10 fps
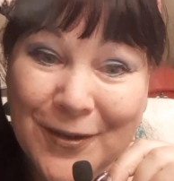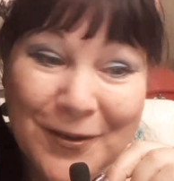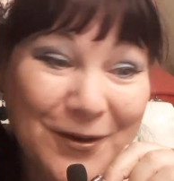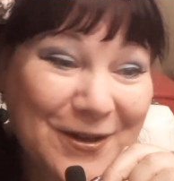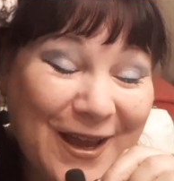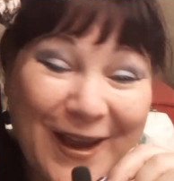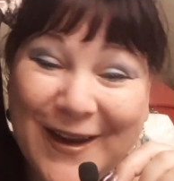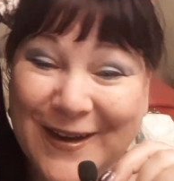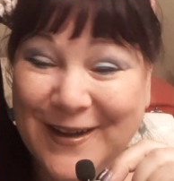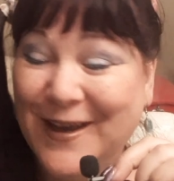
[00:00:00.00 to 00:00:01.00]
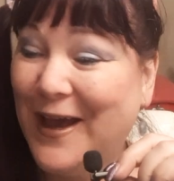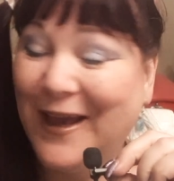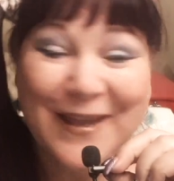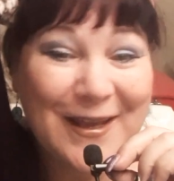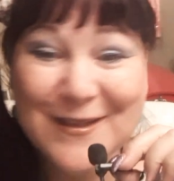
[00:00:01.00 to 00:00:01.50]
Okay.
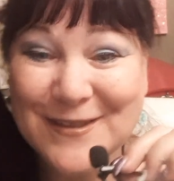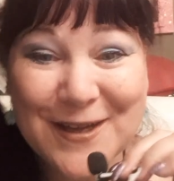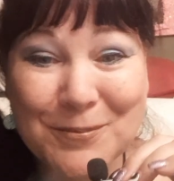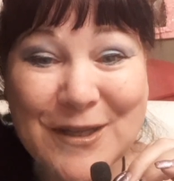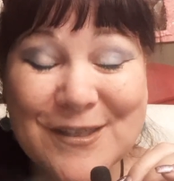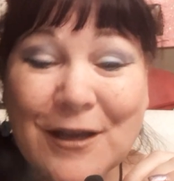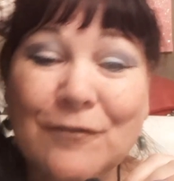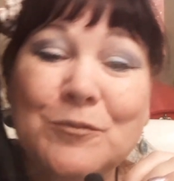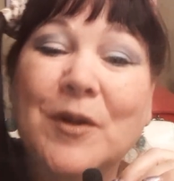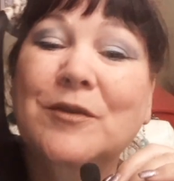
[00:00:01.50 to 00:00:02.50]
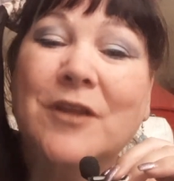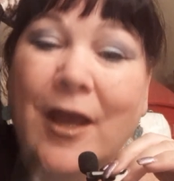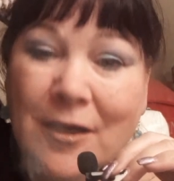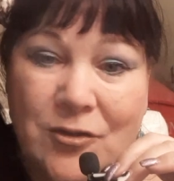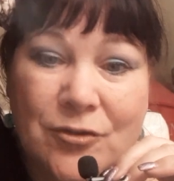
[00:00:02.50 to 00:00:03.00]
I can't stand myself, but the
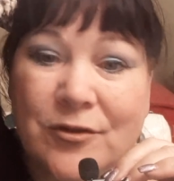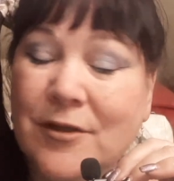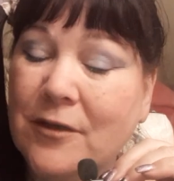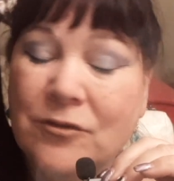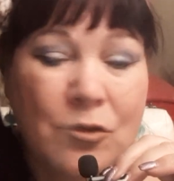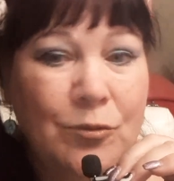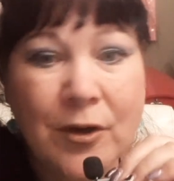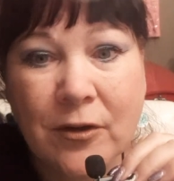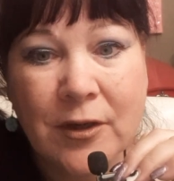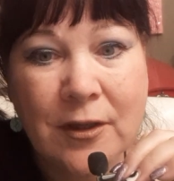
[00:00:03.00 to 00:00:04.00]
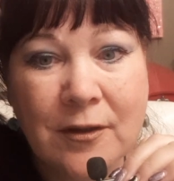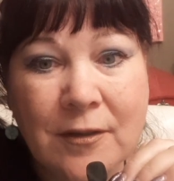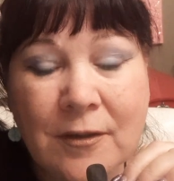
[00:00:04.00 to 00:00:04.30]
angel said, don't worry.